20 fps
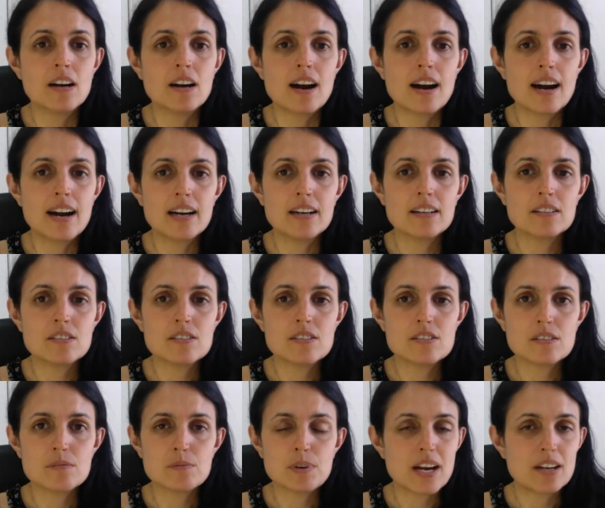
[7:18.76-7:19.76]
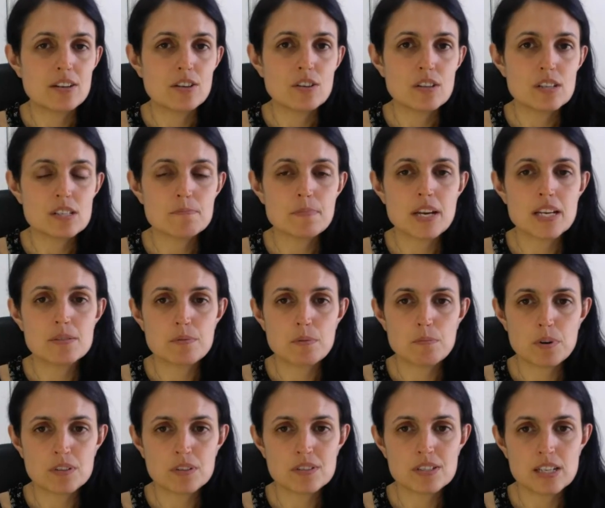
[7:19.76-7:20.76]
and we had all the space we
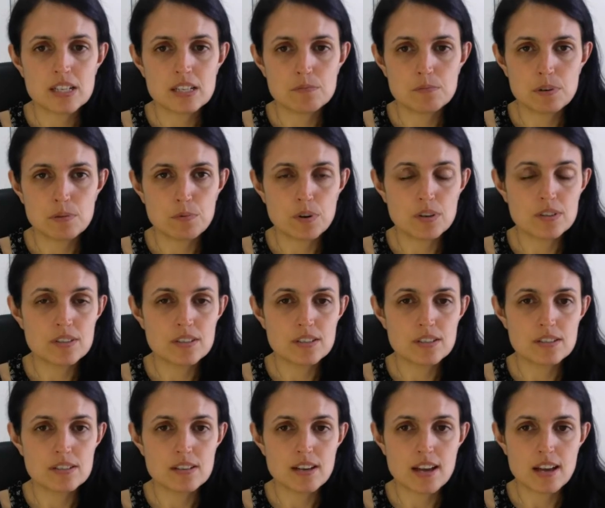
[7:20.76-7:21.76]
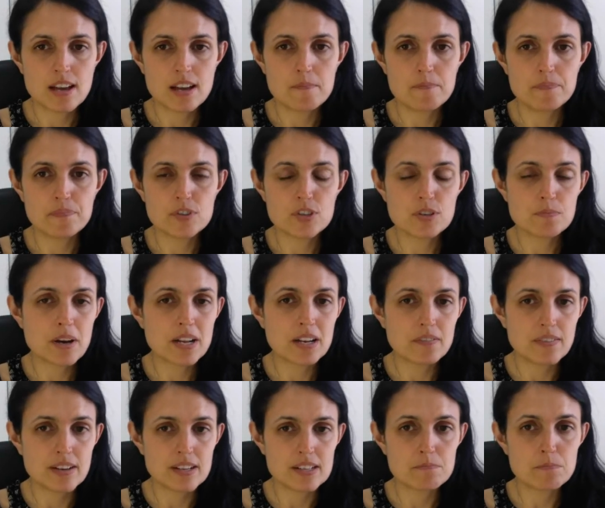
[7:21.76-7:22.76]
wanted. We wanted um, to
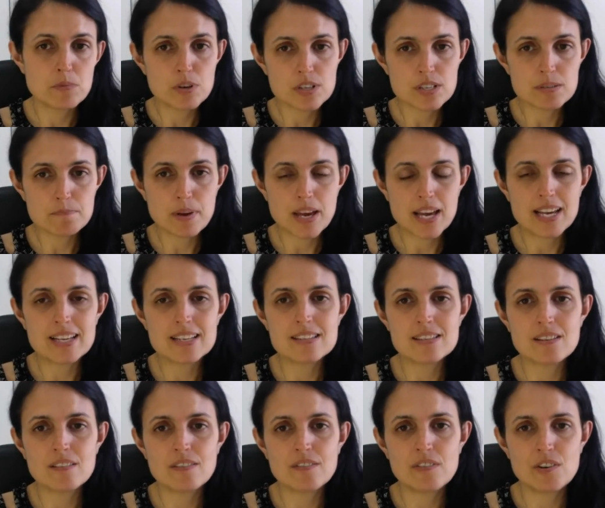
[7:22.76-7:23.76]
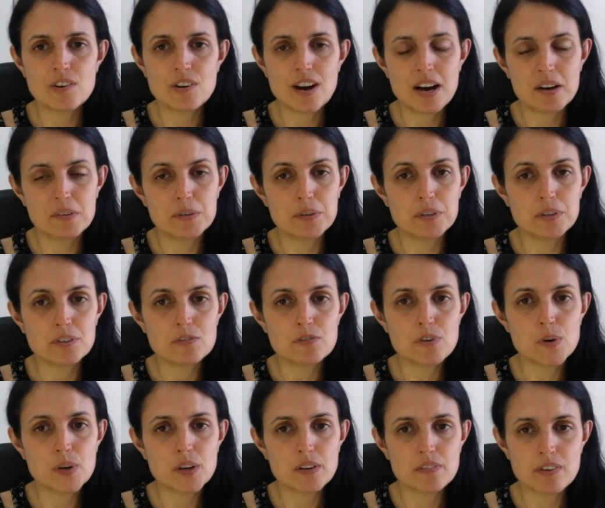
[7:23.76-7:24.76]
manifest more space for our
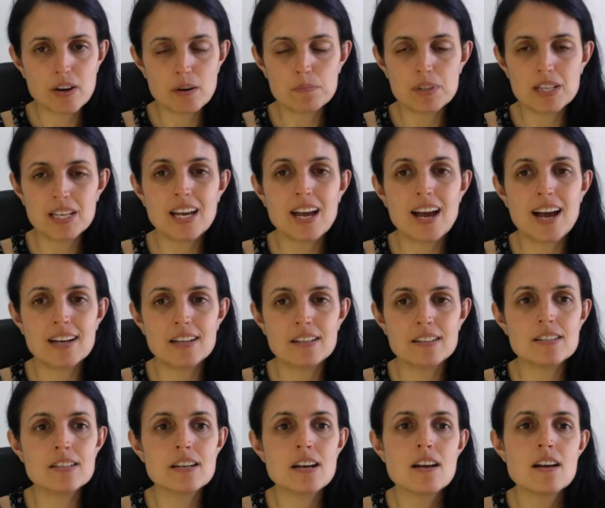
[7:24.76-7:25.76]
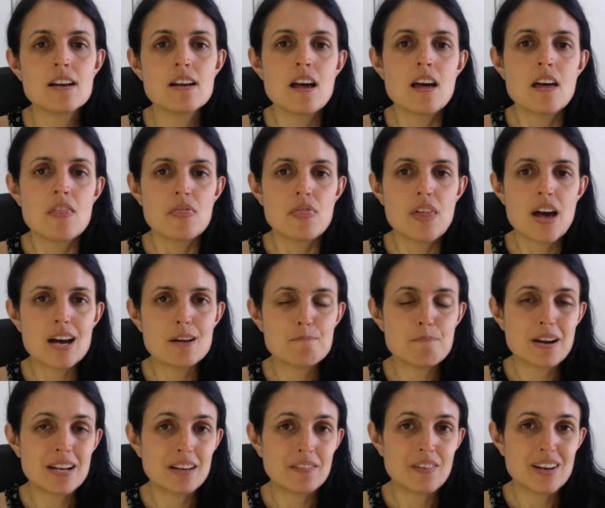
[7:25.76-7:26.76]
growing family, and that
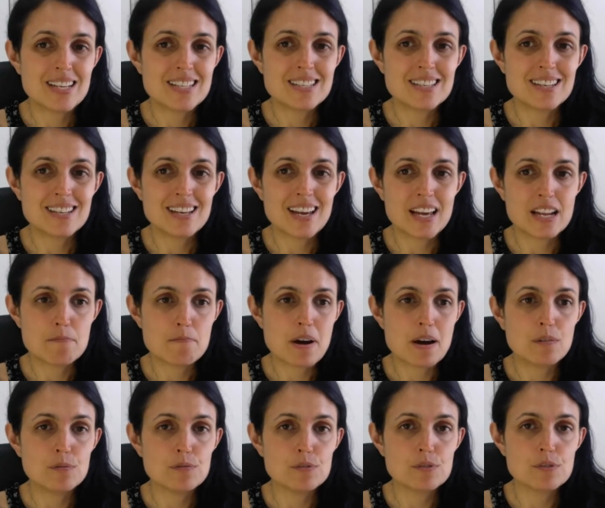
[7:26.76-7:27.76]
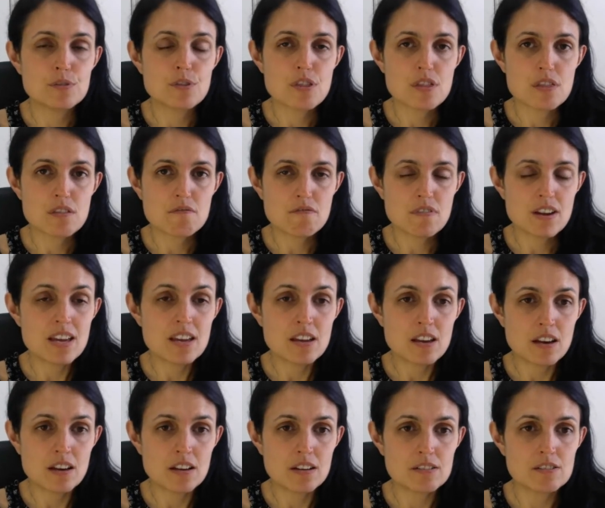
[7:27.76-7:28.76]
manifested in about three
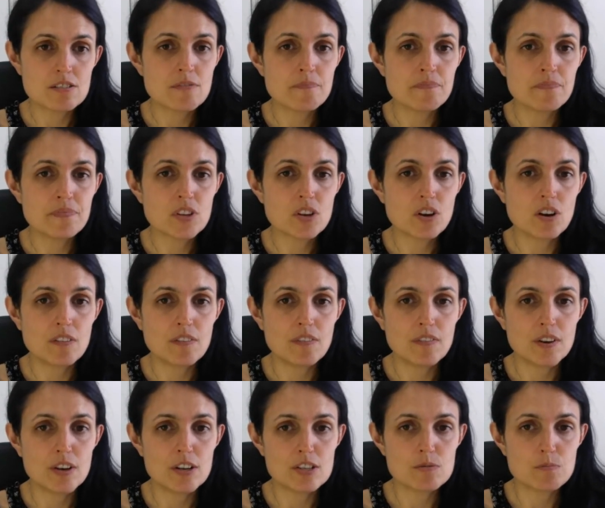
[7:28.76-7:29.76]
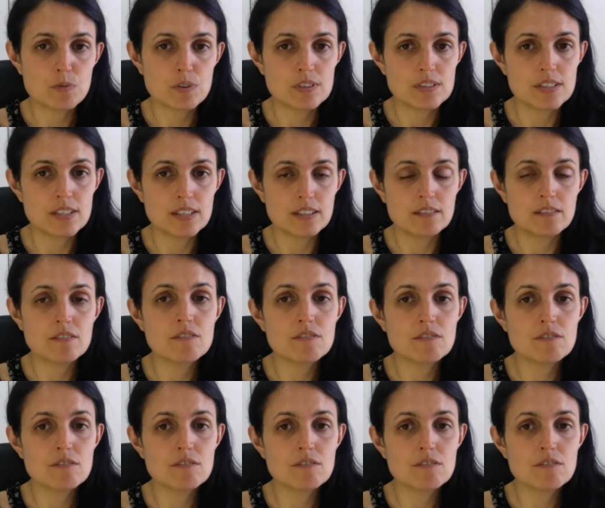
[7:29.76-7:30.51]
years of first wanting